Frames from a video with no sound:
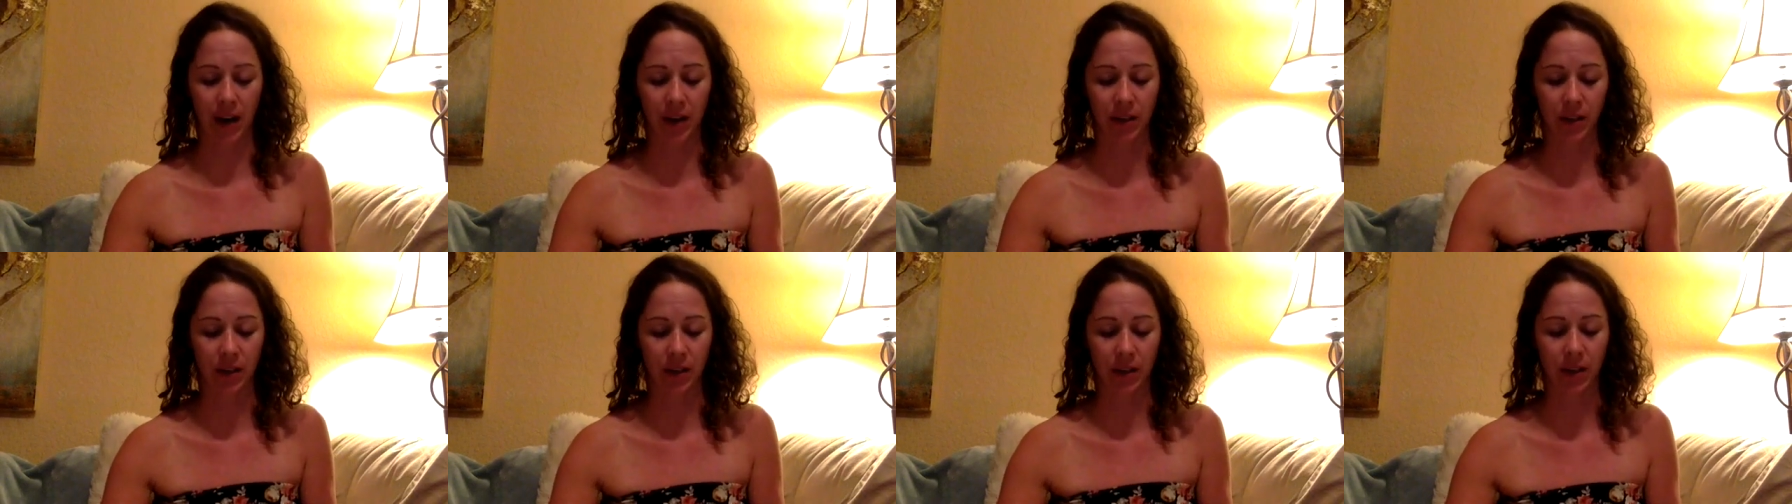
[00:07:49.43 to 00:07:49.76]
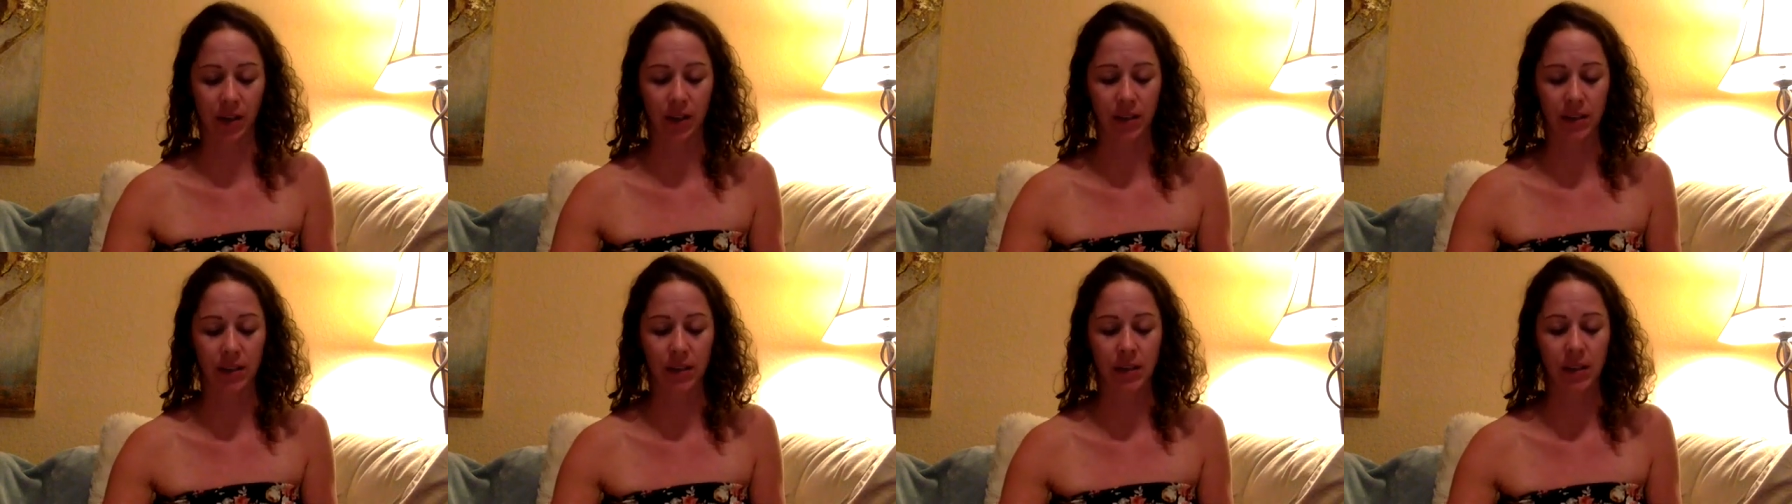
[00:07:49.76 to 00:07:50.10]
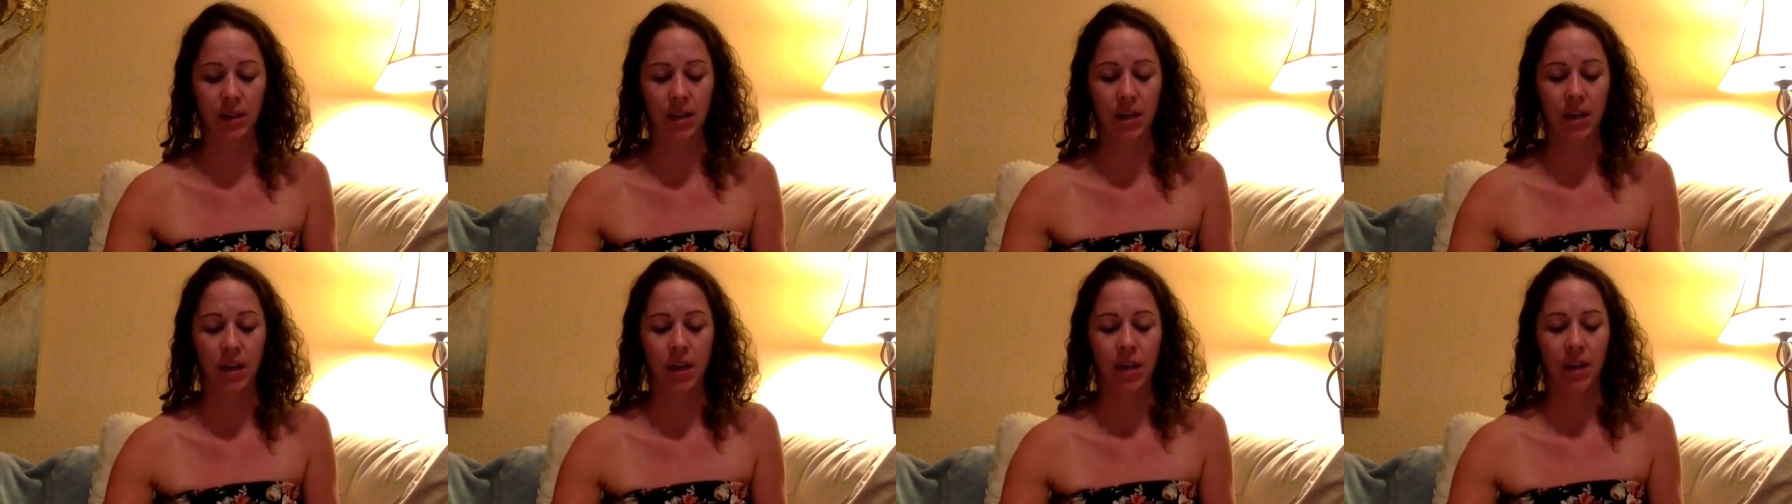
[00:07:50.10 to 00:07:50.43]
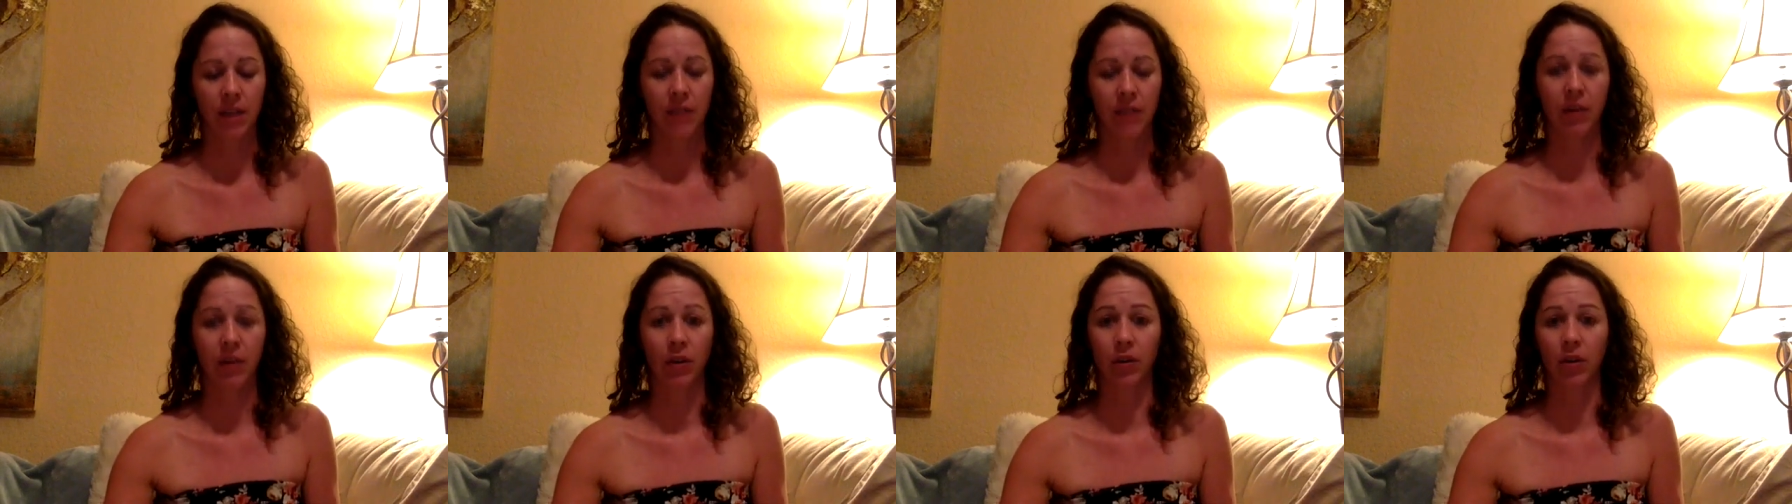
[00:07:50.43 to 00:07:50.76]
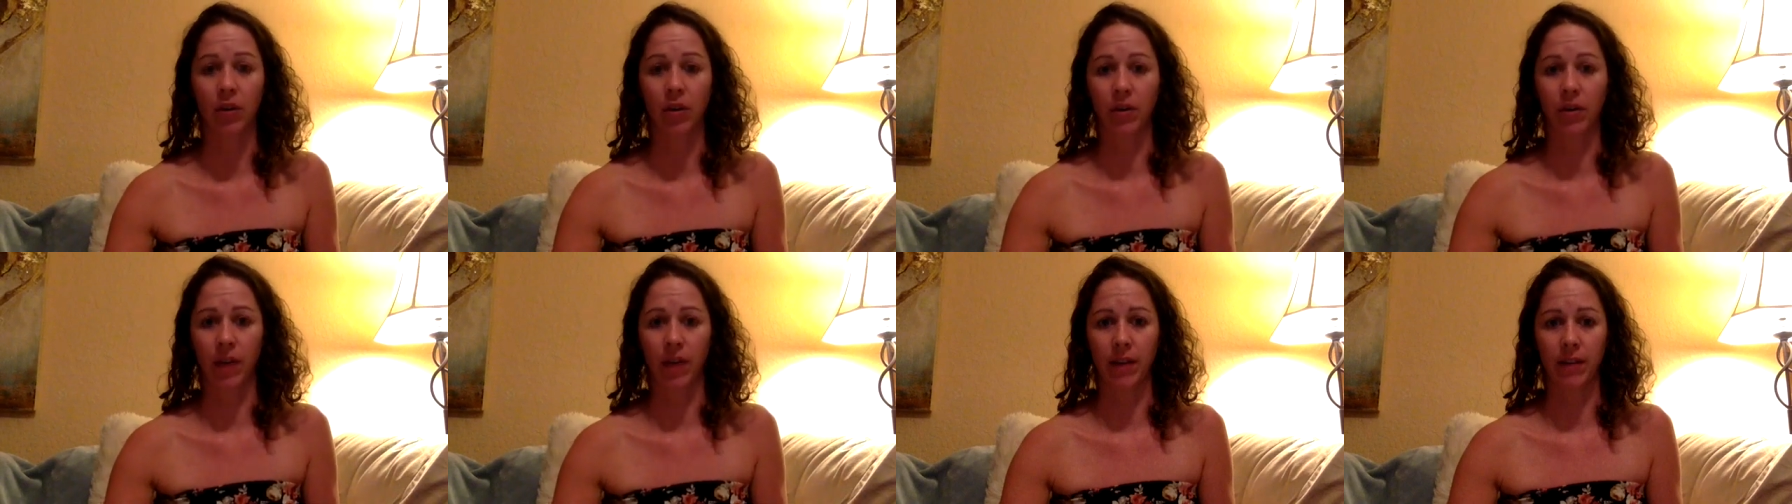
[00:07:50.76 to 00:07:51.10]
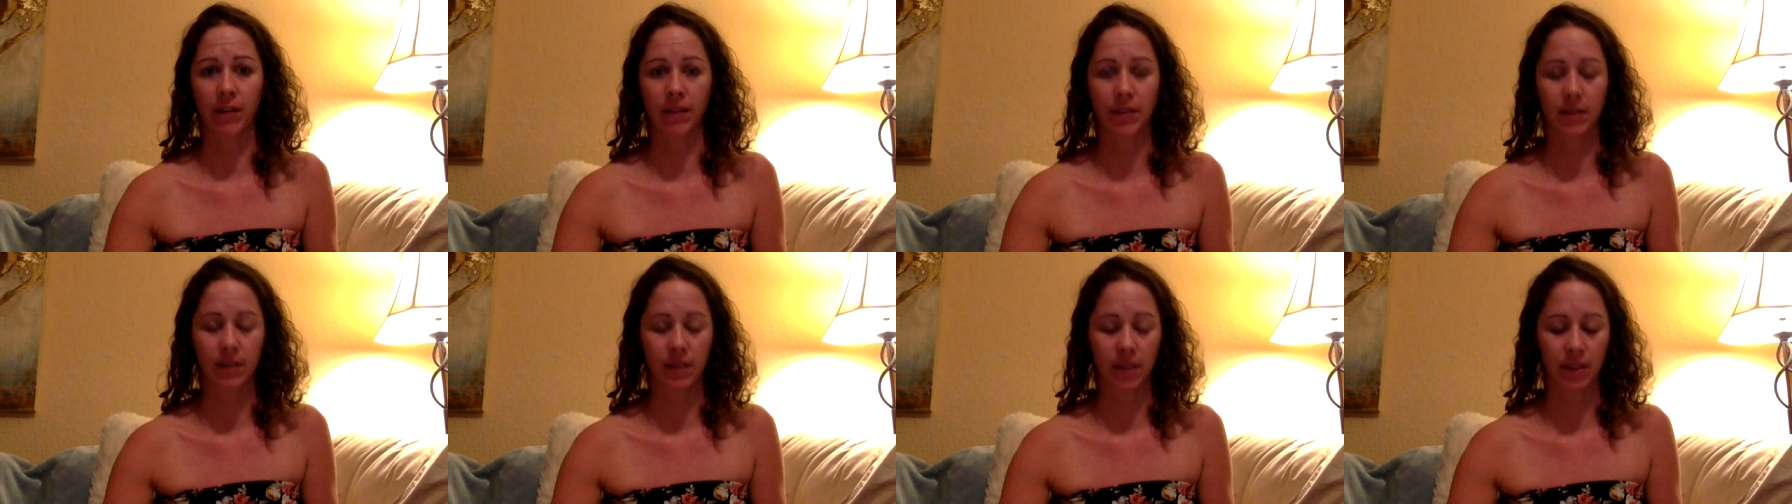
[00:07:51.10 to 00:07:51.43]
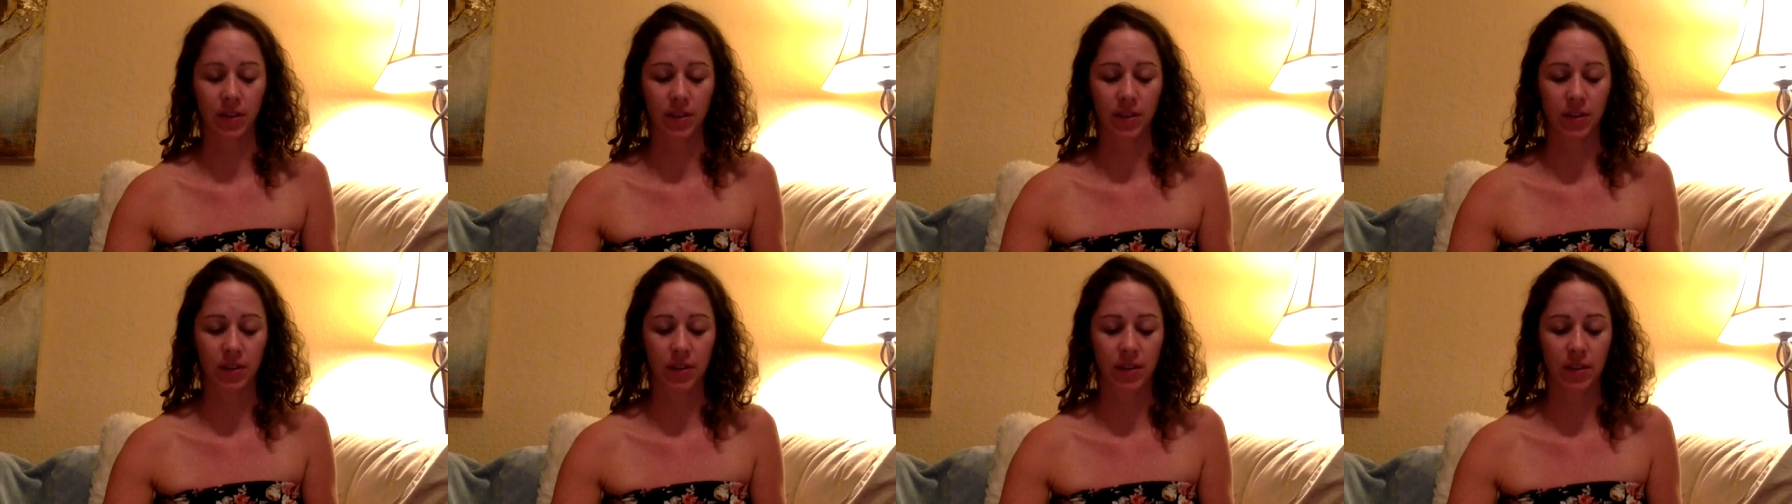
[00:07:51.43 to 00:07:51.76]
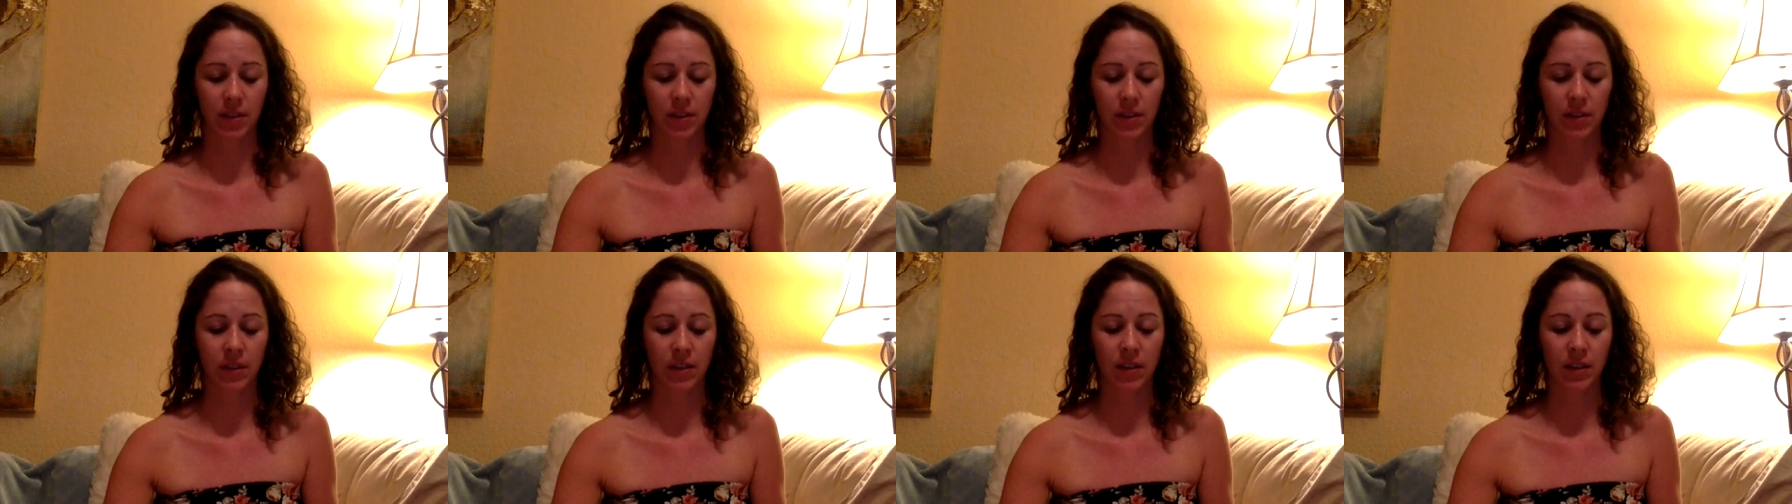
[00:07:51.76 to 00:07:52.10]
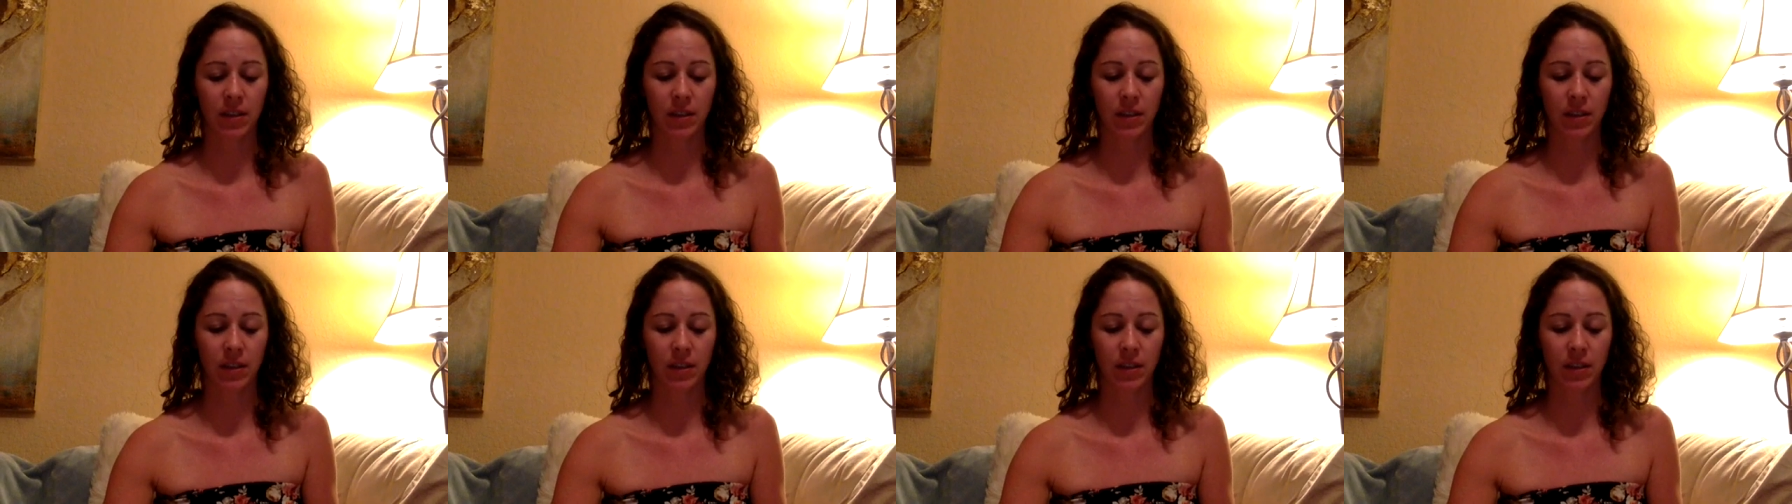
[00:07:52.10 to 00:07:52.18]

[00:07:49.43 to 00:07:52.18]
Douglas, founder of Access Consciousness.